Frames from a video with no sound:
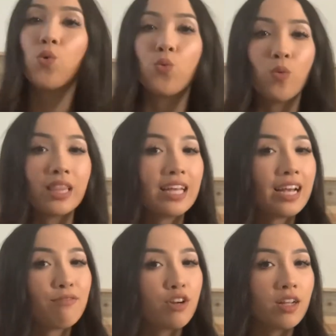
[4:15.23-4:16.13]
One thing
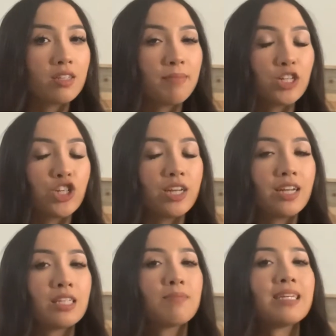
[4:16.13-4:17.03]
I forgot to mention
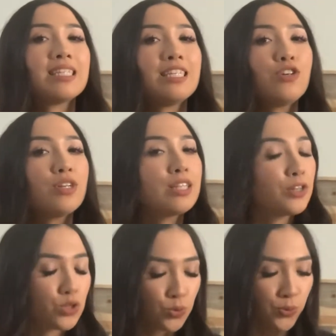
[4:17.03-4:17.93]
is my secret
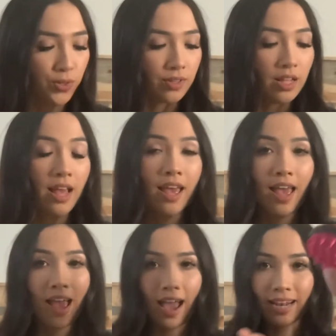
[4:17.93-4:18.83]
little tool,
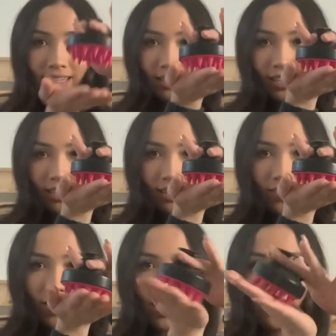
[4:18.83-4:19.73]
and it's this
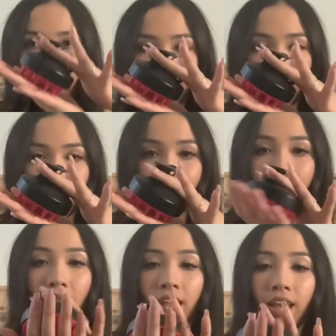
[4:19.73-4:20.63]
little guy right here.
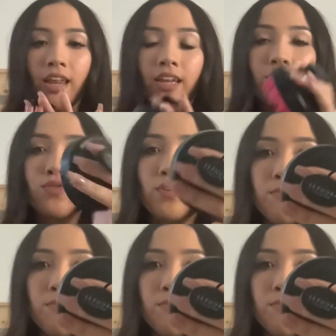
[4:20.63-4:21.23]
It is from